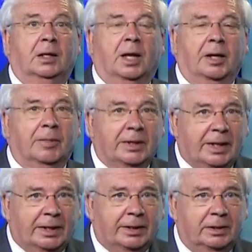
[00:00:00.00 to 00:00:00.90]
Like my
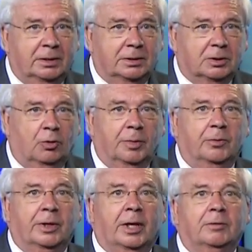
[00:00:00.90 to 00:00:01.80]
daddy told me
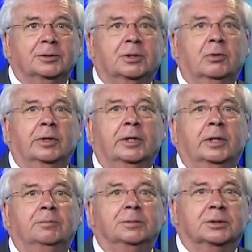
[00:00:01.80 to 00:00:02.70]
when I was growing
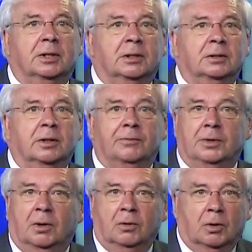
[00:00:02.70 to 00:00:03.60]
up son, if you
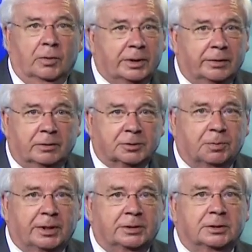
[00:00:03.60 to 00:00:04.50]
don't go into those
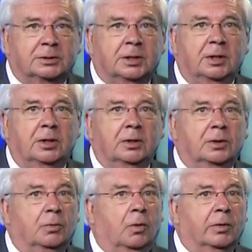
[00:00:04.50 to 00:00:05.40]
places,
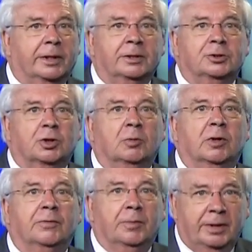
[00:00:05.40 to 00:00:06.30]
you won't get in
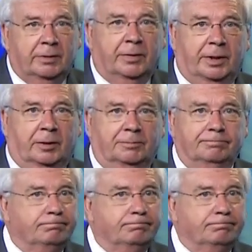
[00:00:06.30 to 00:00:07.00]
trouble for being there.